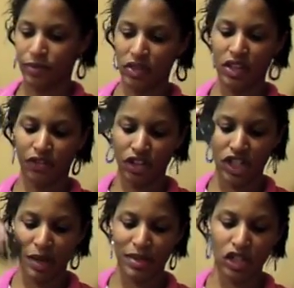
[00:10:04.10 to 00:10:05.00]
different
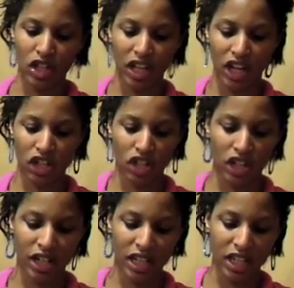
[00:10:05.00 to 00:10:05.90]
shapes that you can cut your
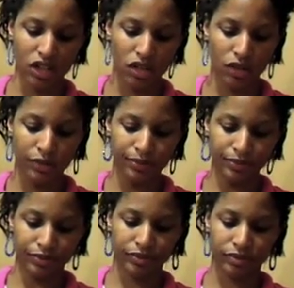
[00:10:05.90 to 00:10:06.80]
cookie into.
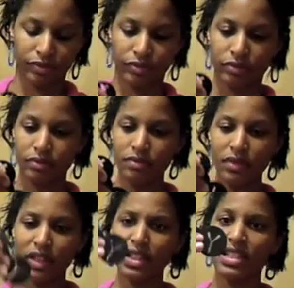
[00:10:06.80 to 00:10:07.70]

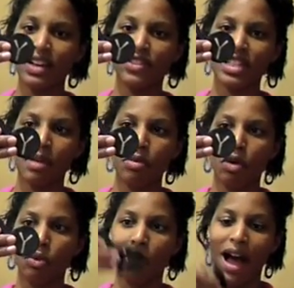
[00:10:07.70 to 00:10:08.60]
And there's like, for
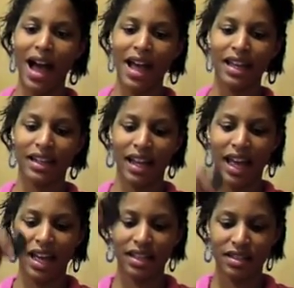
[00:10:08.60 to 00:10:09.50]
example, a Y and
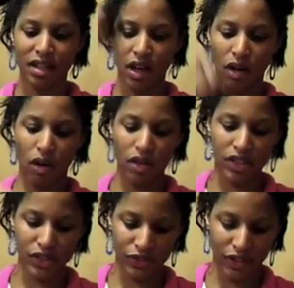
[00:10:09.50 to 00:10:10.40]
X, all
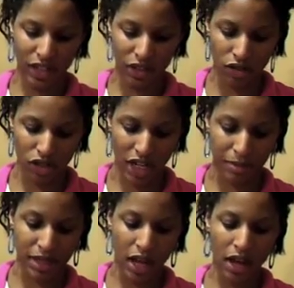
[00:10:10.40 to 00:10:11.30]
these funny little
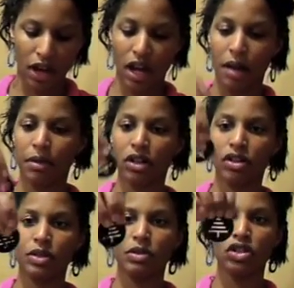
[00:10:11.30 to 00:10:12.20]
shapes. a
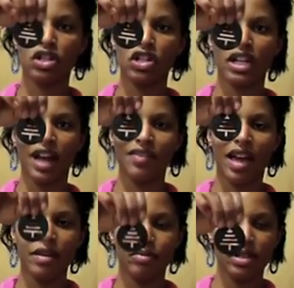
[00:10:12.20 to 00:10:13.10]
Christmas tree. You can have
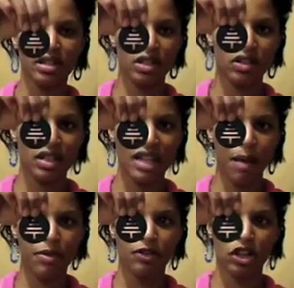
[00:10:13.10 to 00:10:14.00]
that imprinted on the
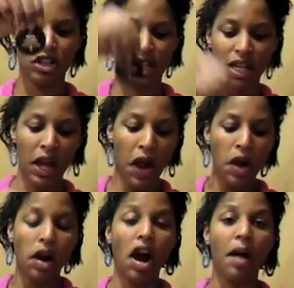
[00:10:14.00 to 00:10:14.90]
top of your cookie.
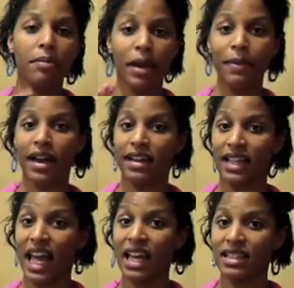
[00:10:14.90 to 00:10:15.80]
But I'm not going to
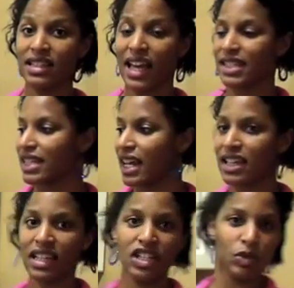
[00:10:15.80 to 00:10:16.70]
get into that today
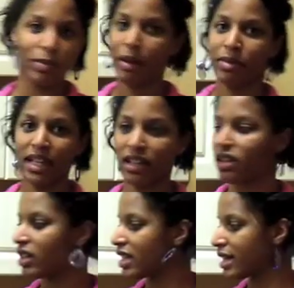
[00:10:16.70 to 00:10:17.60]
because I just want my plain
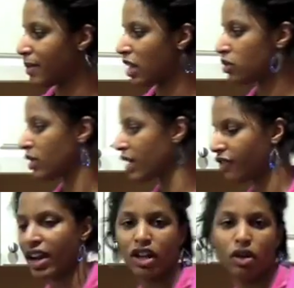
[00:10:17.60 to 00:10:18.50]
cookies. I'm not doing it for any